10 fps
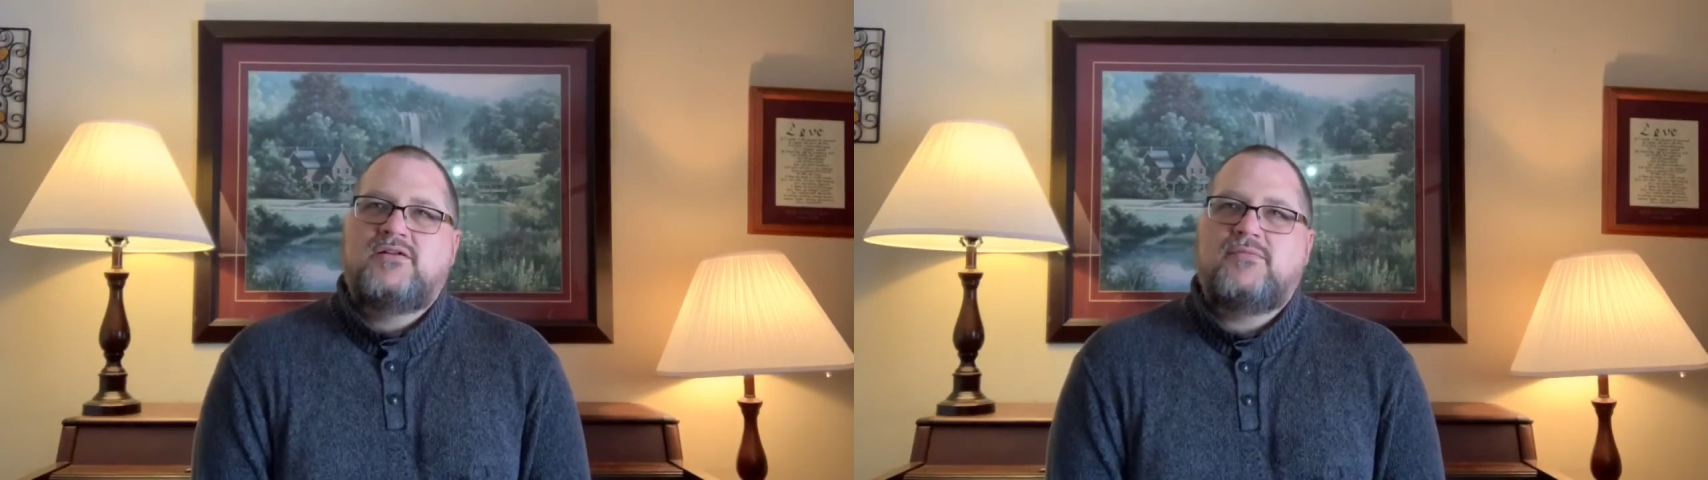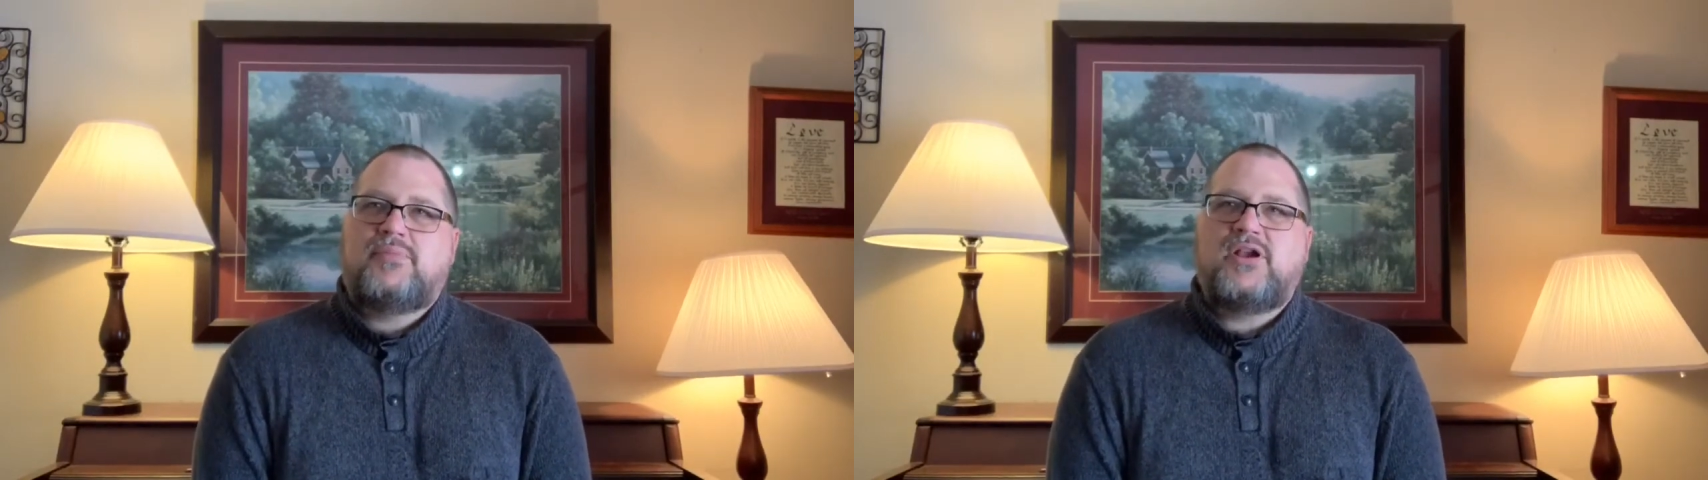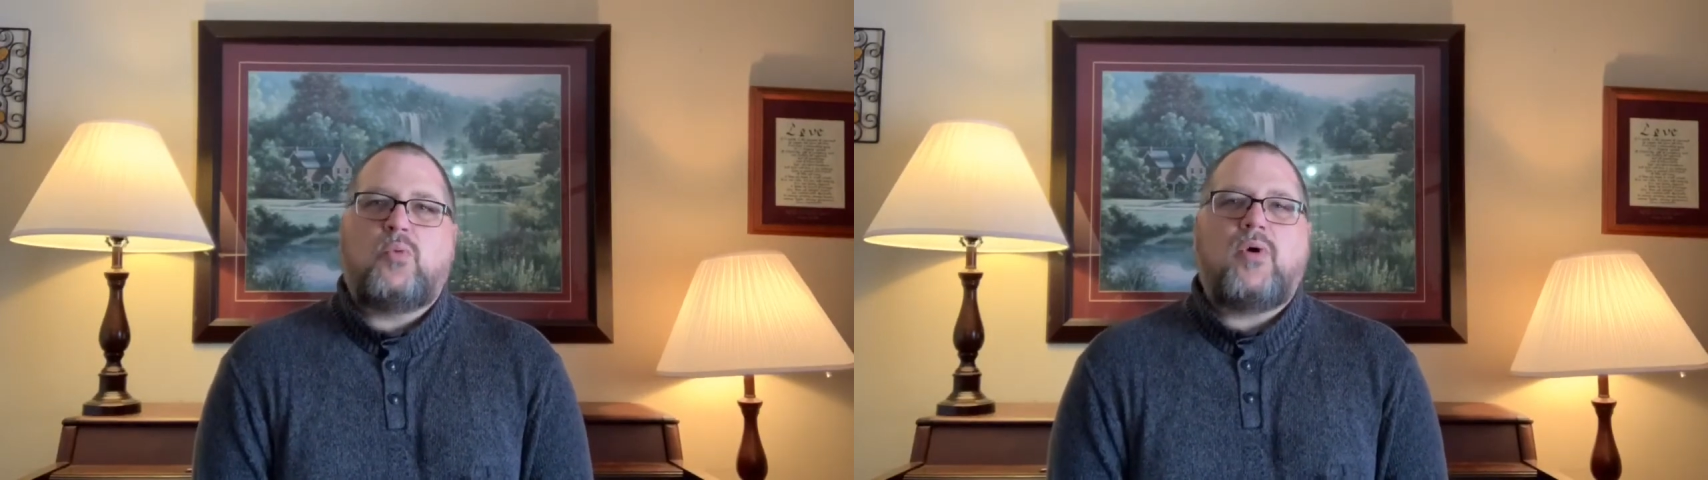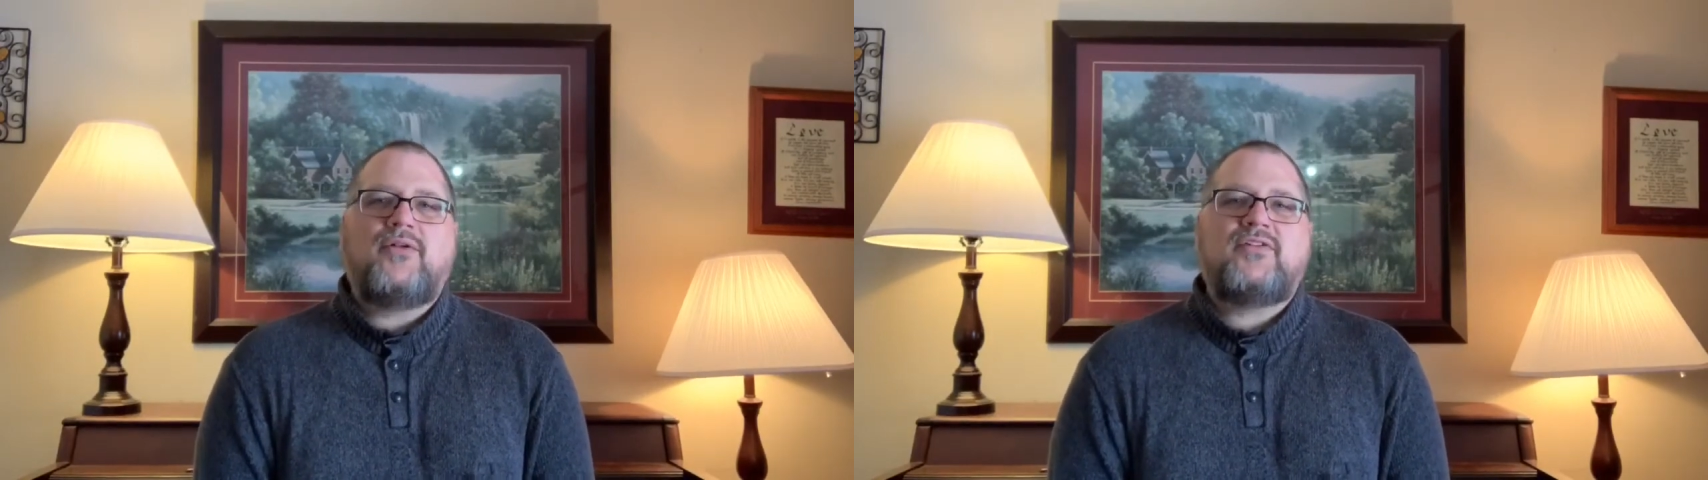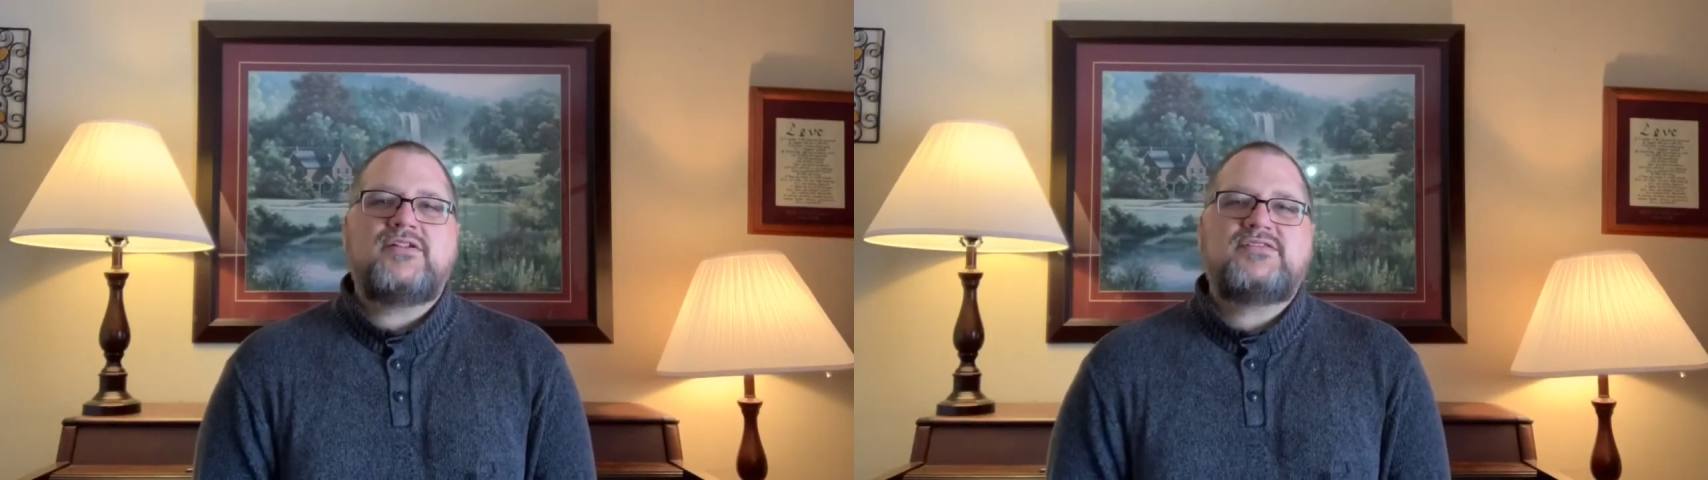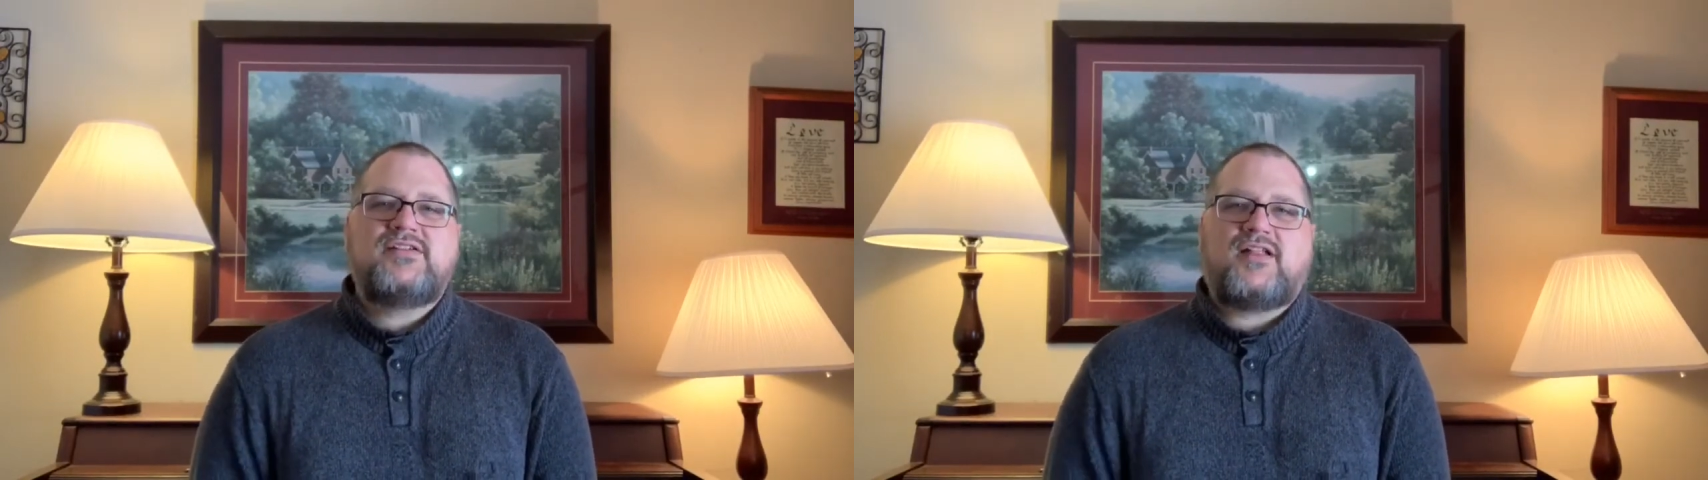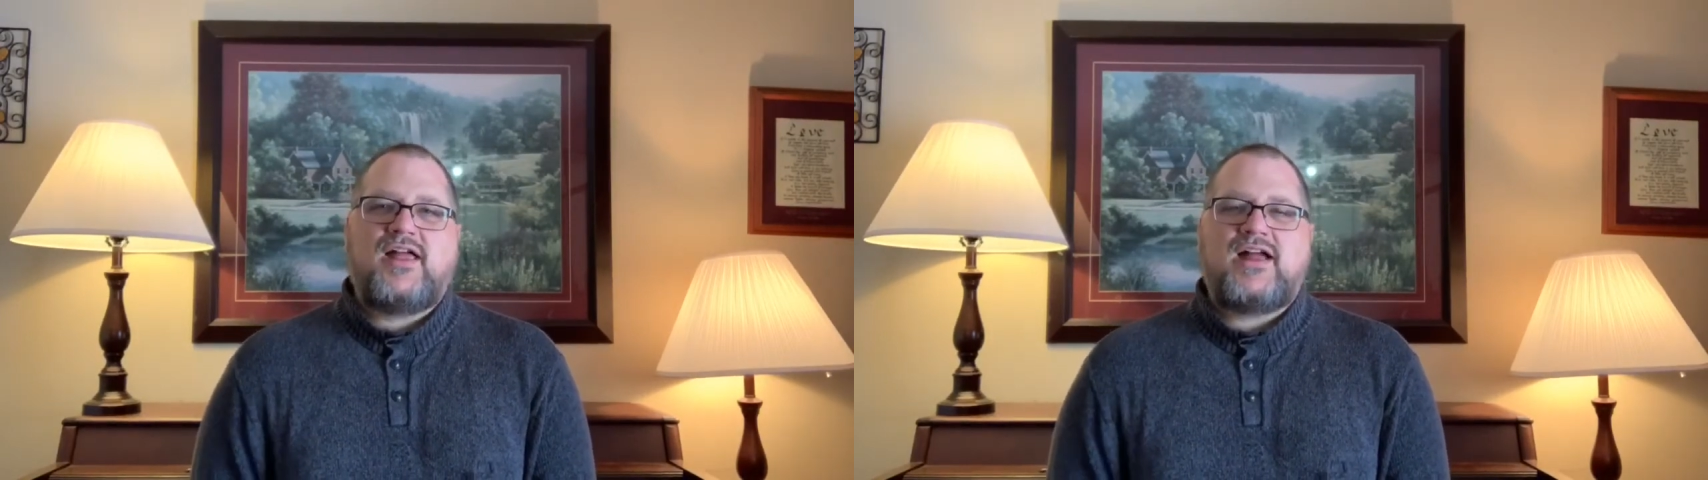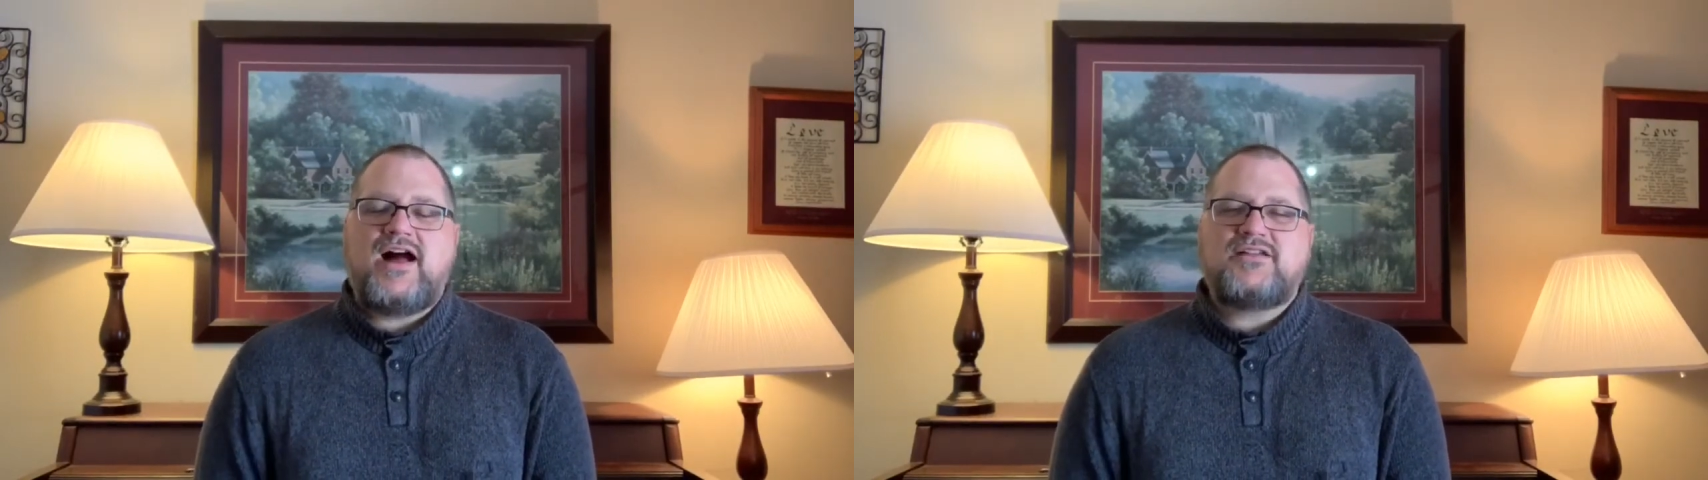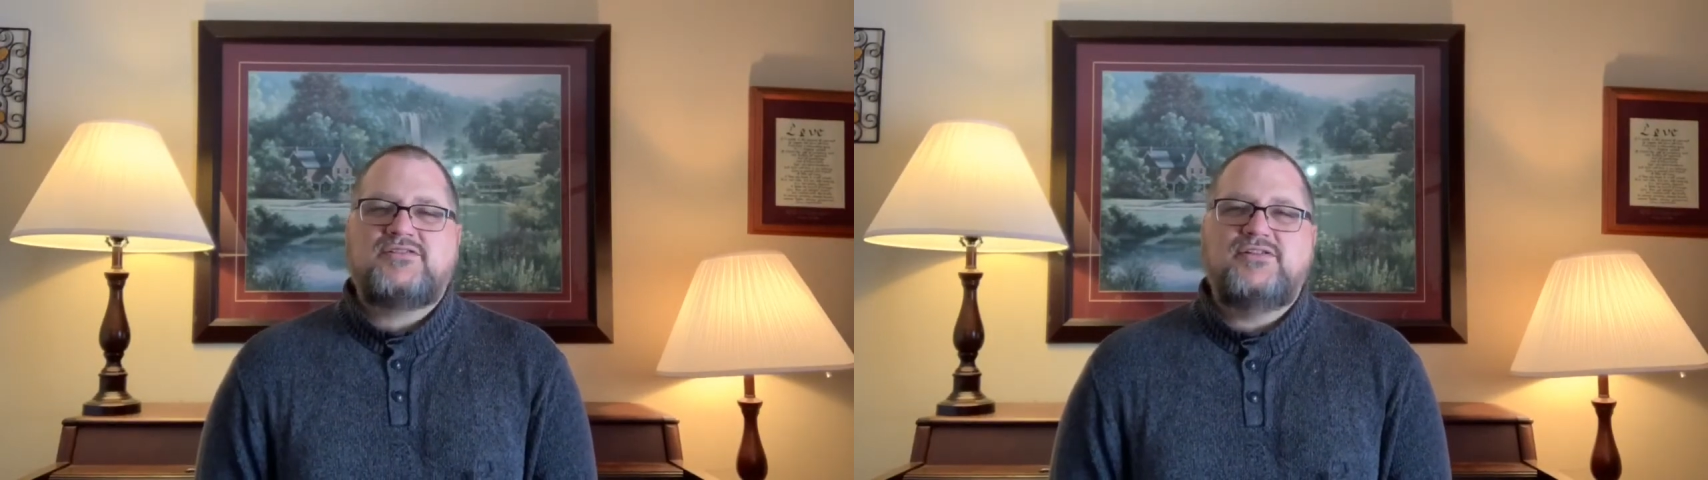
But it wasn't until I got